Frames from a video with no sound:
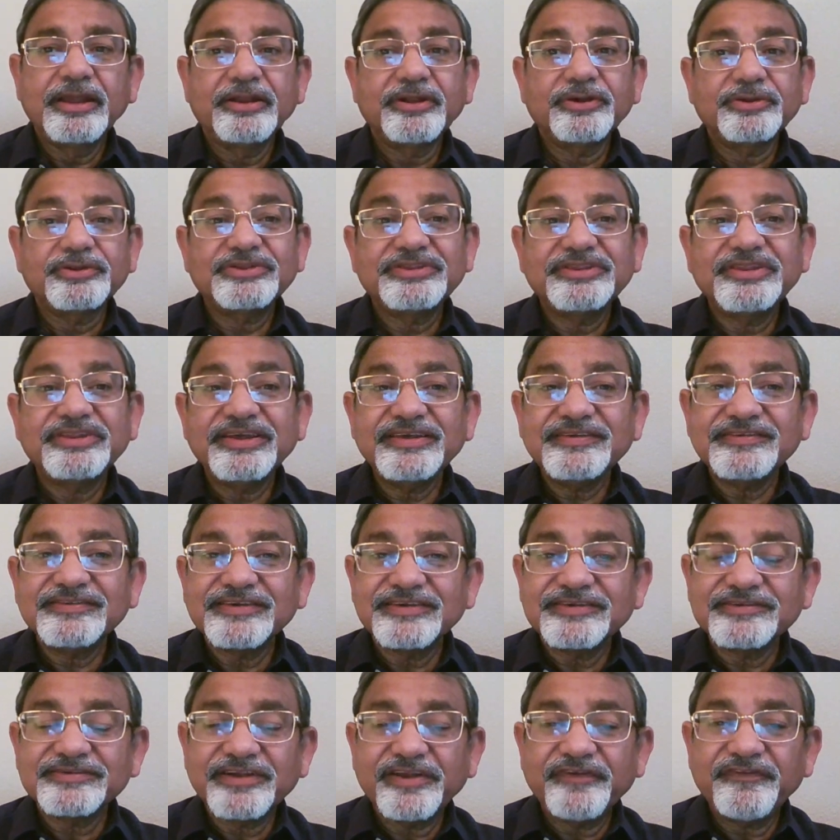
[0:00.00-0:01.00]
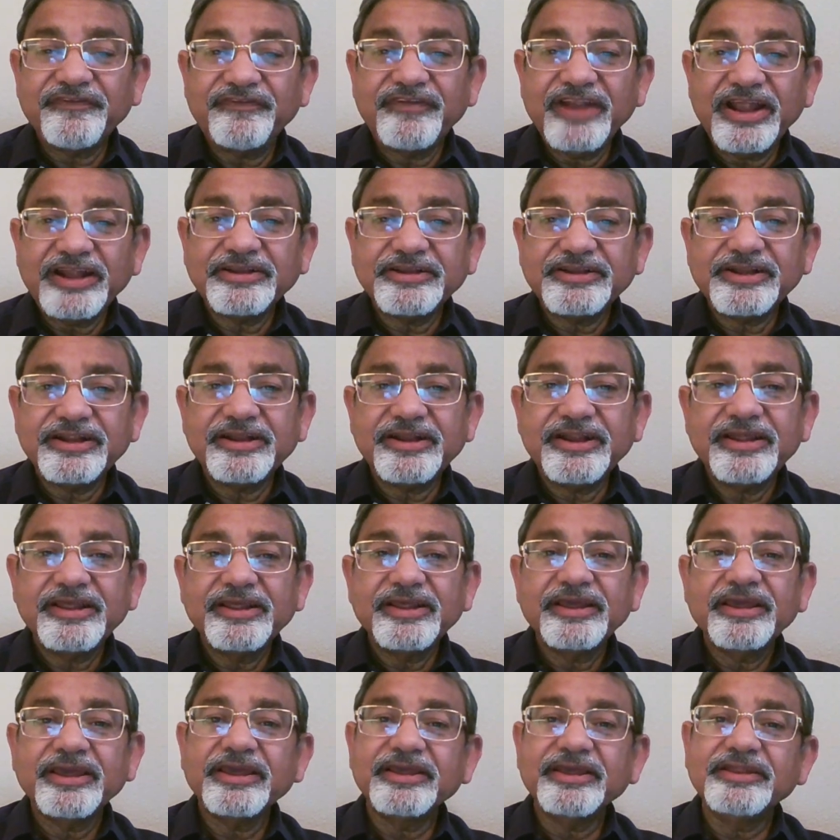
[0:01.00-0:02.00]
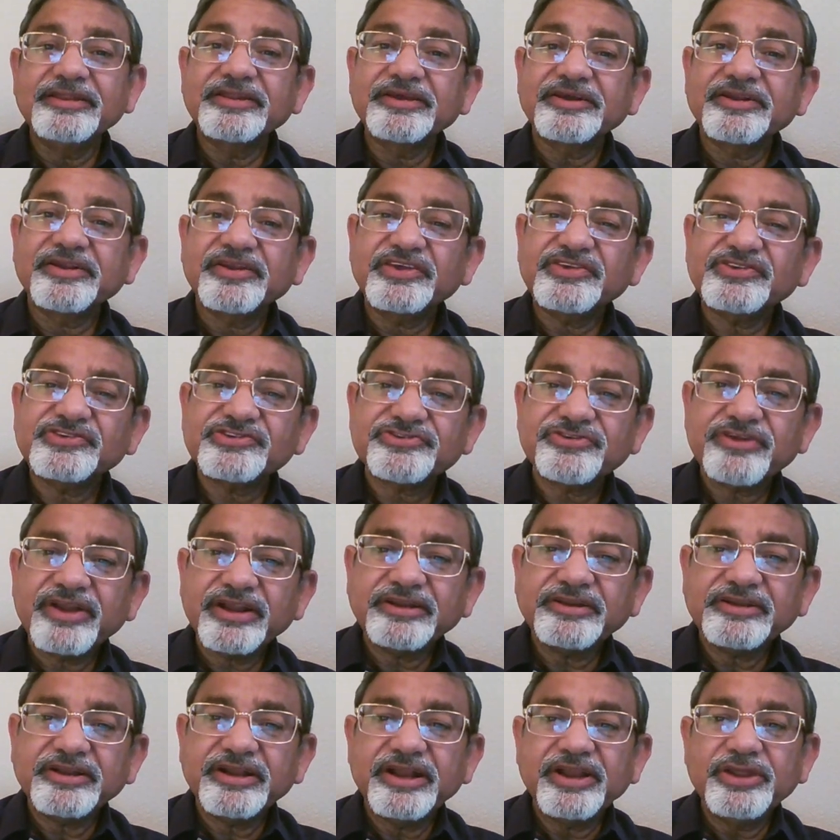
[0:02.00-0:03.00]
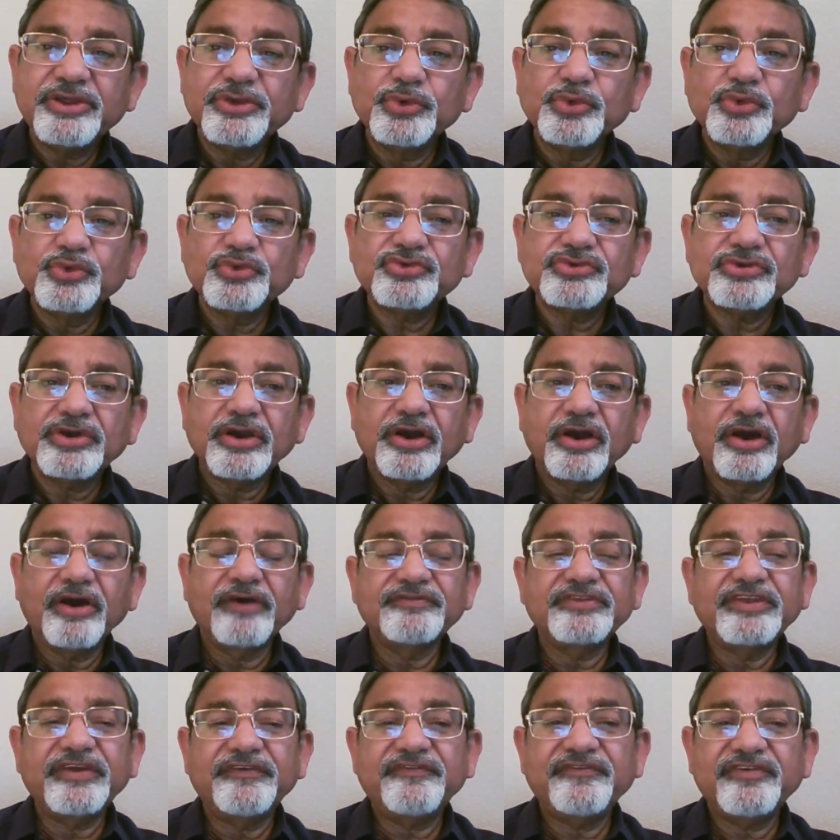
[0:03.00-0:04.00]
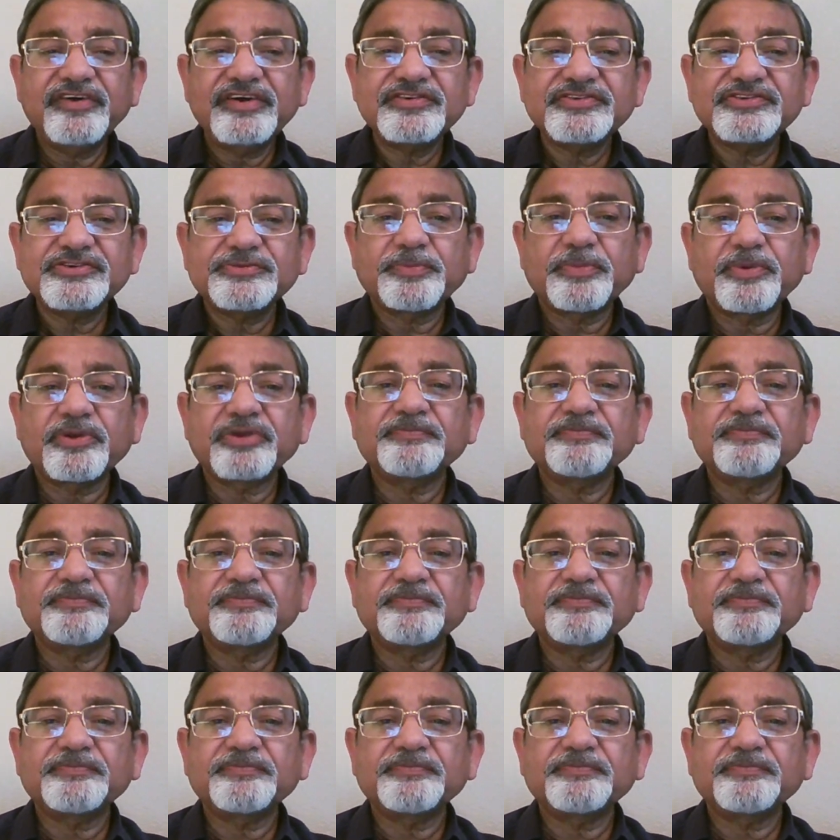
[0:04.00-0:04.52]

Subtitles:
Now, this is reflected in the restricted use of the first